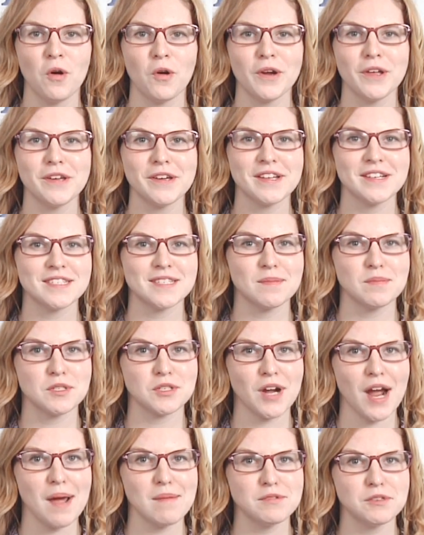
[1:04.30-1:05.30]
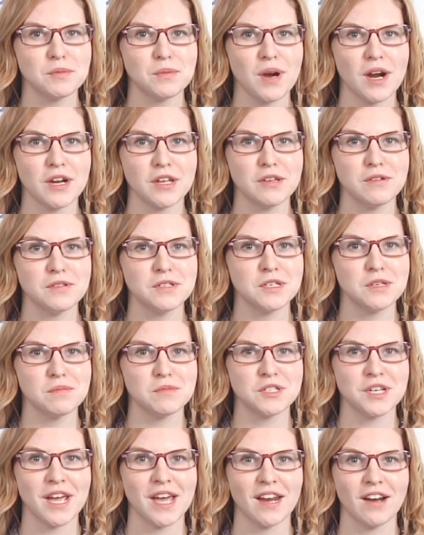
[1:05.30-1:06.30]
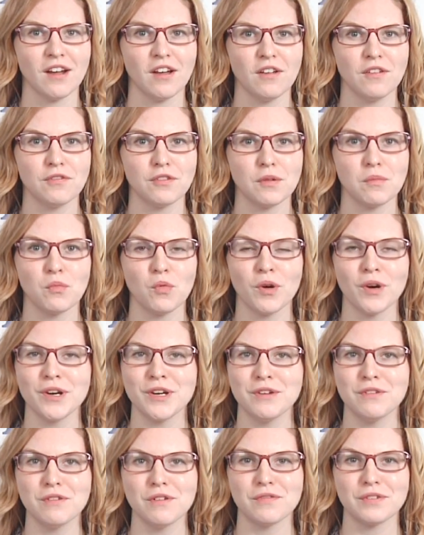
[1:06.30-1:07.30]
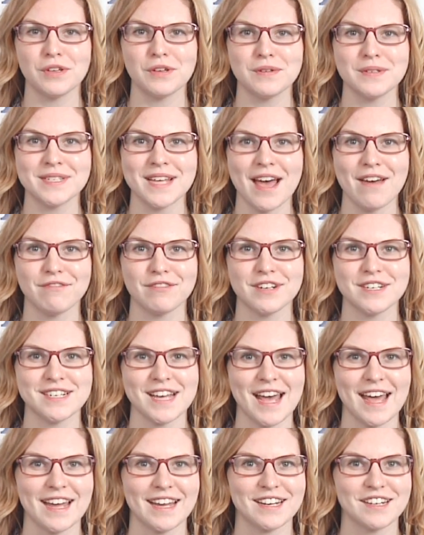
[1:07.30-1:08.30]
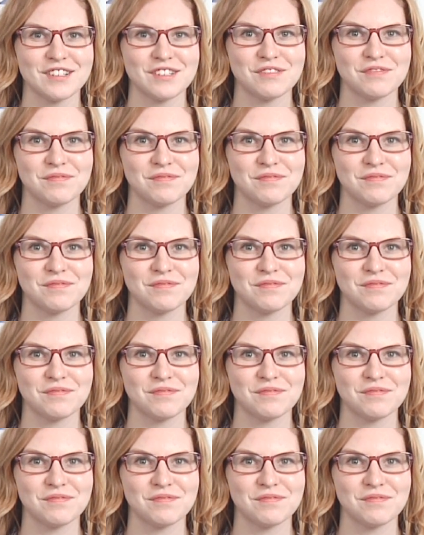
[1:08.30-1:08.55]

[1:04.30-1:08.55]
or you can subscribe to our YouTube channel for more new reviews every day.